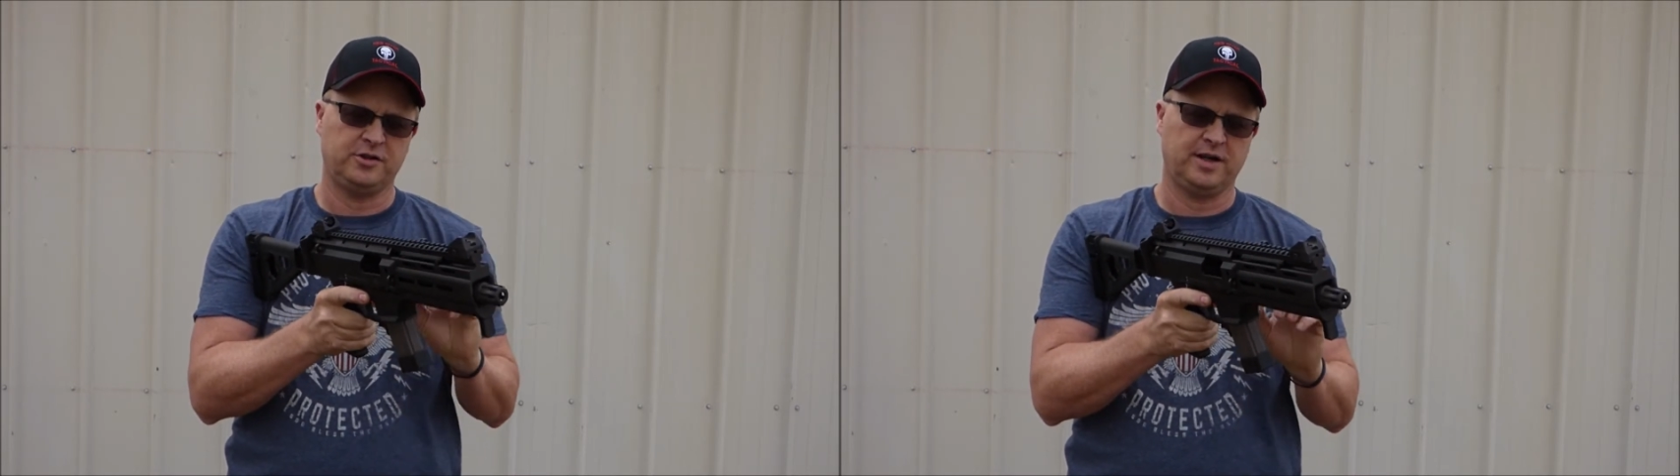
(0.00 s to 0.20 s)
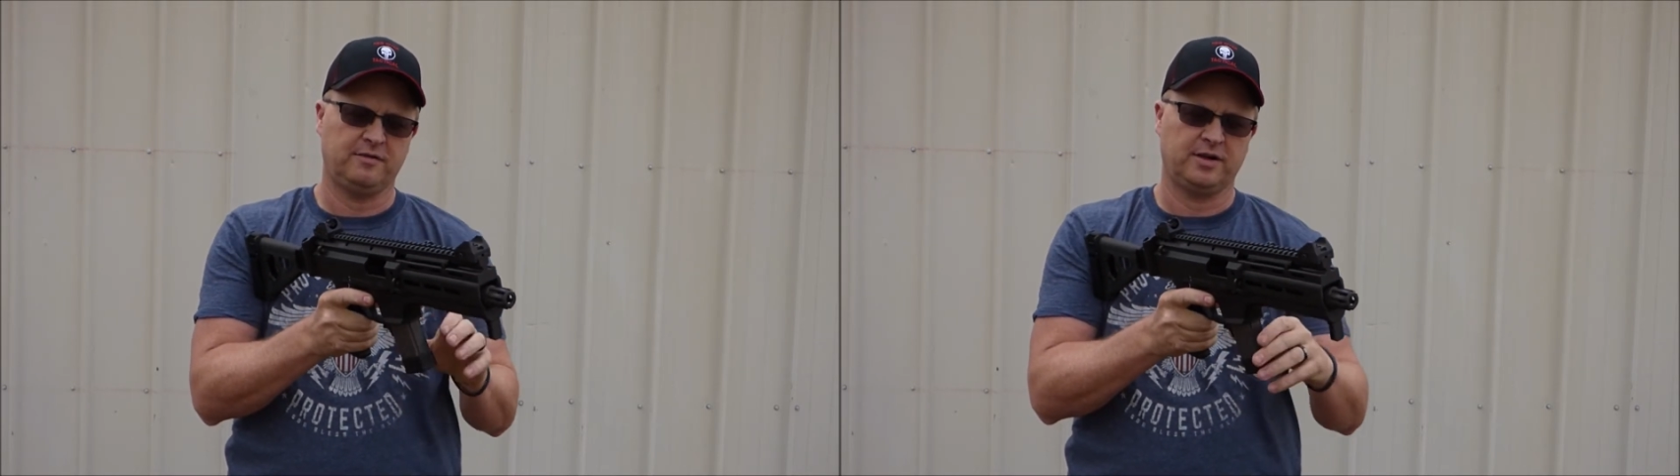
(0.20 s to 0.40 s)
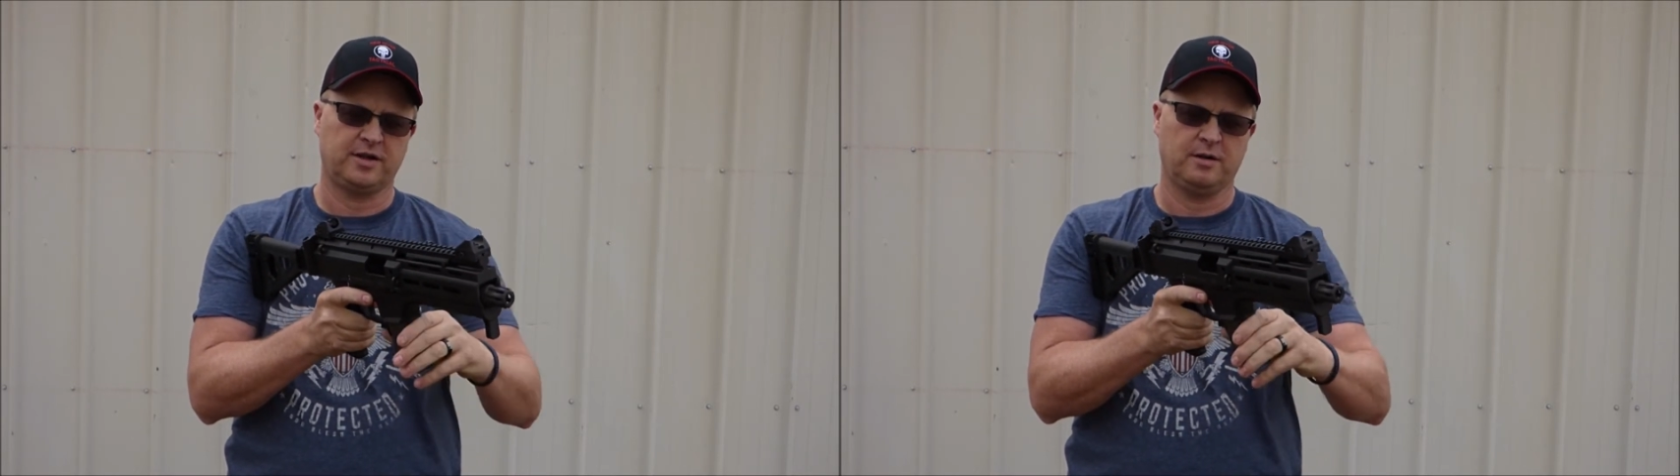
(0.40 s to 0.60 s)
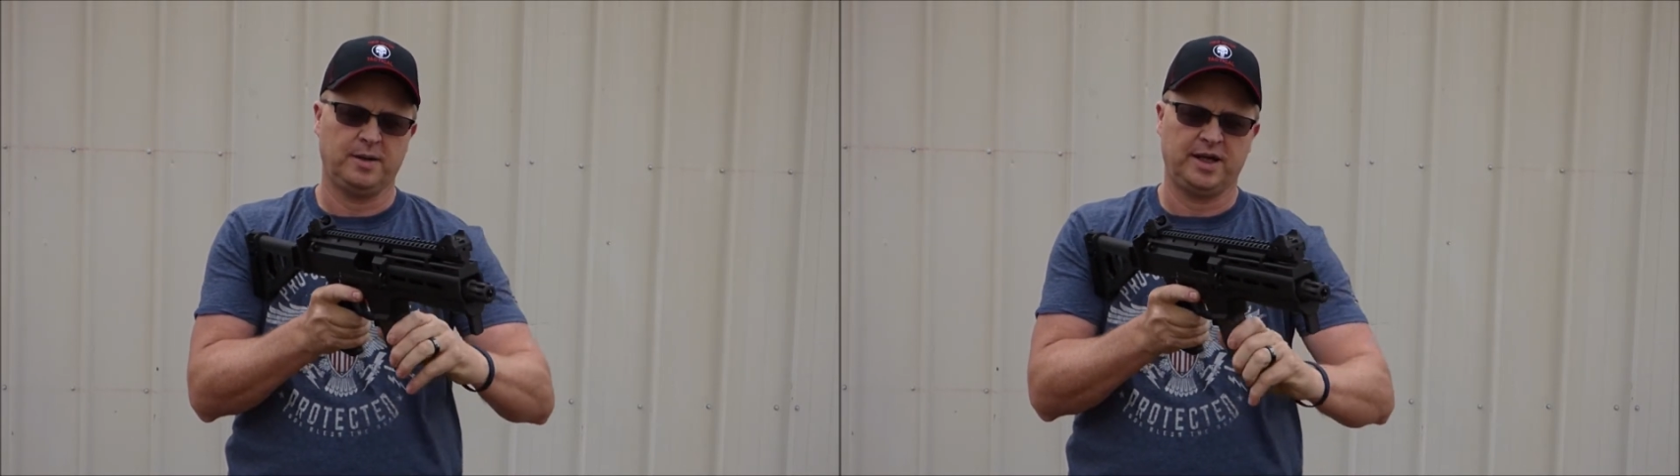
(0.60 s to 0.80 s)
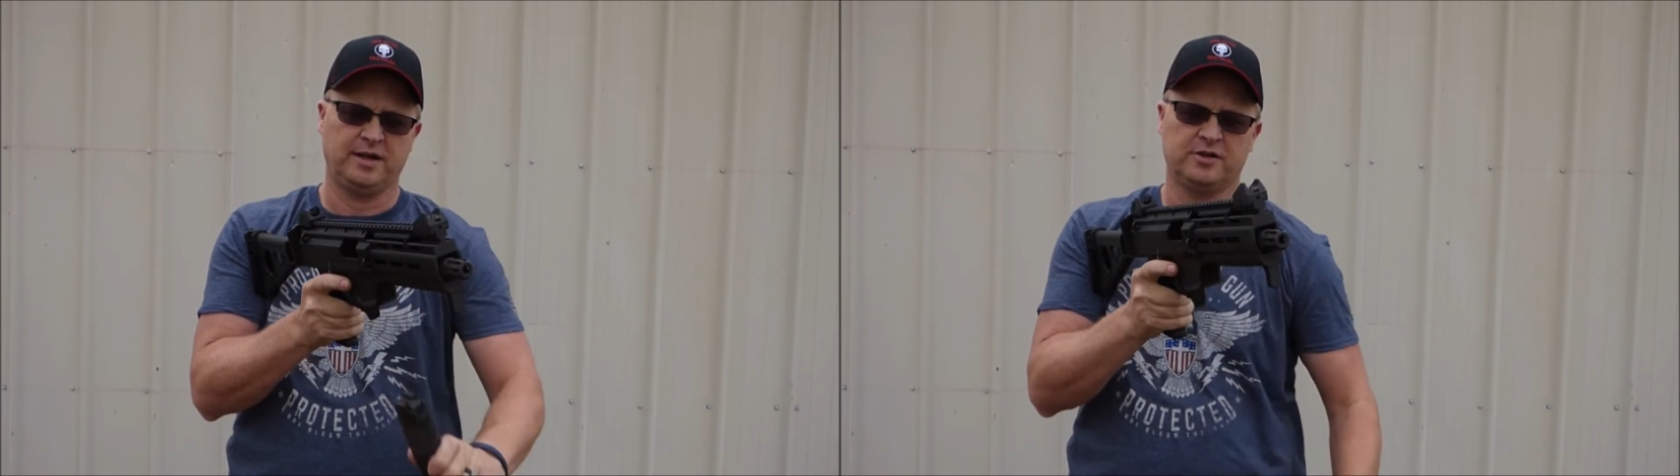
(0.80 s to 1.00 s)
you having to come
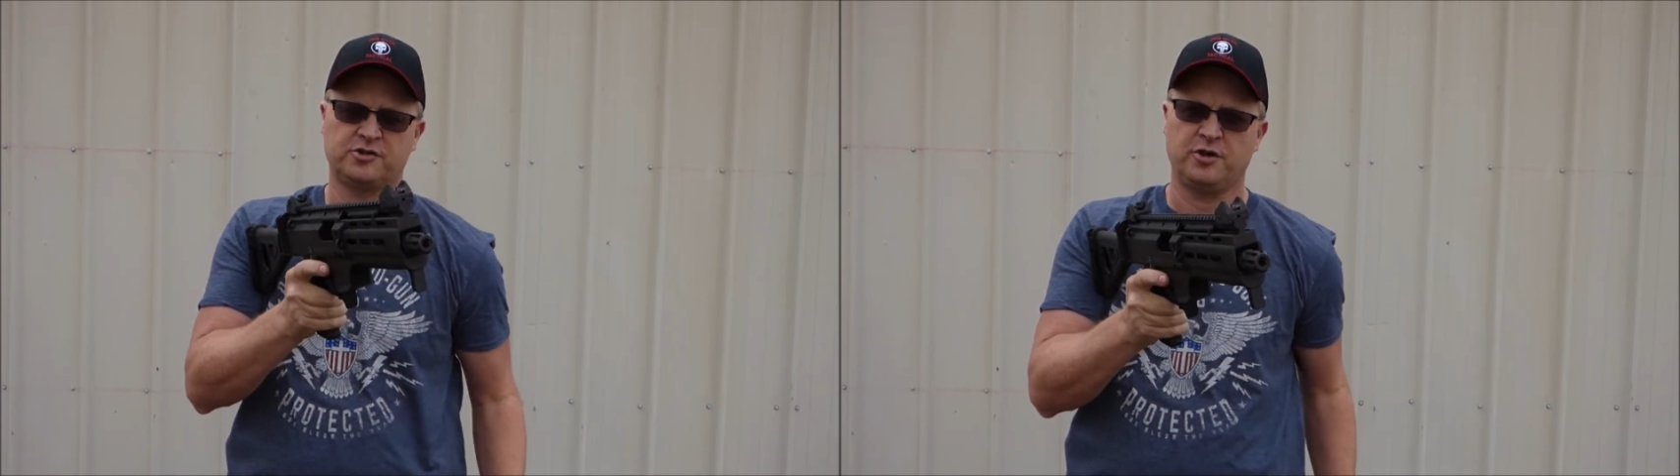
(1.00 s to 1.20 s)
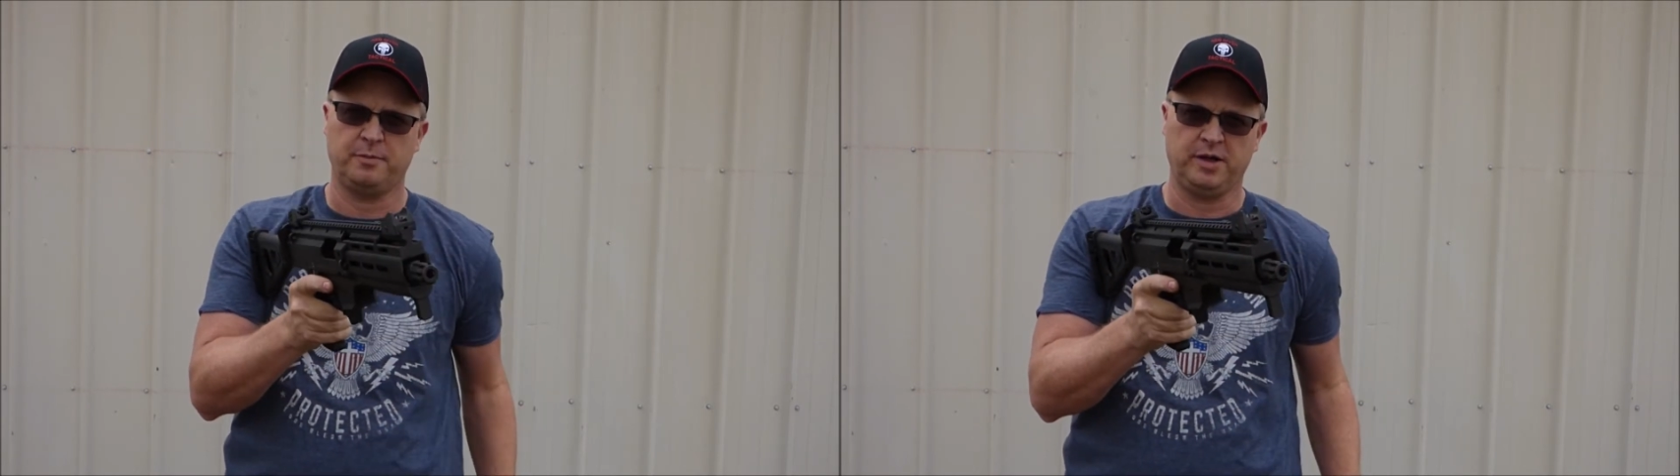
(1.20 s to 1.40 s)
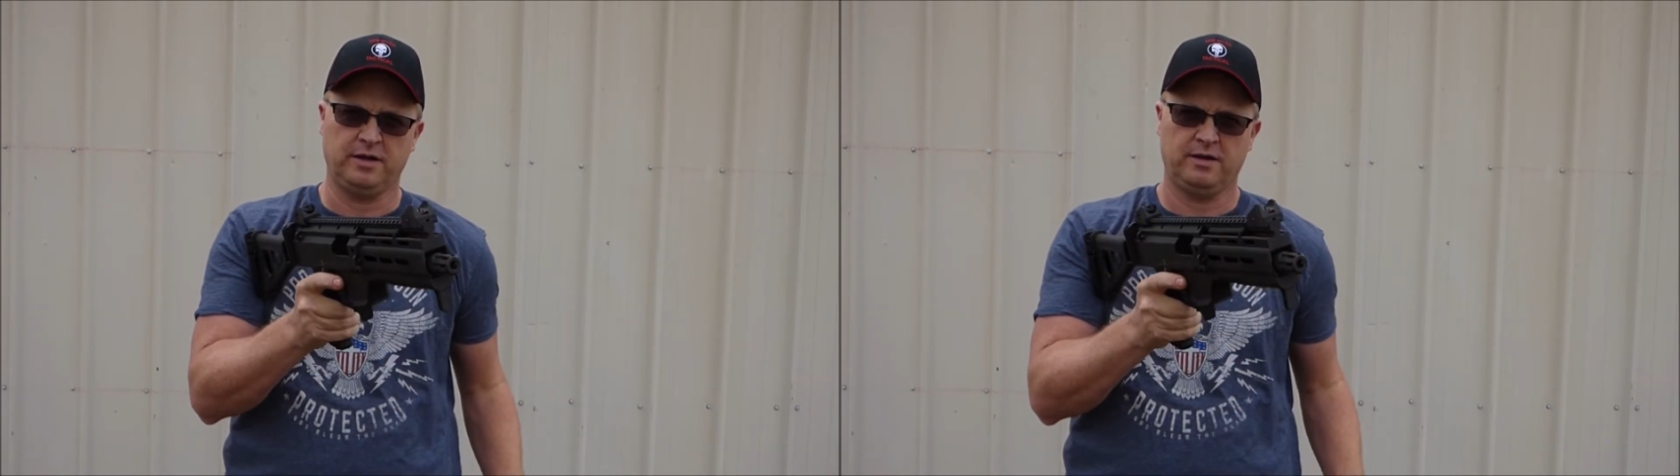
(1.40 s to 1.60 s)
in and strip it.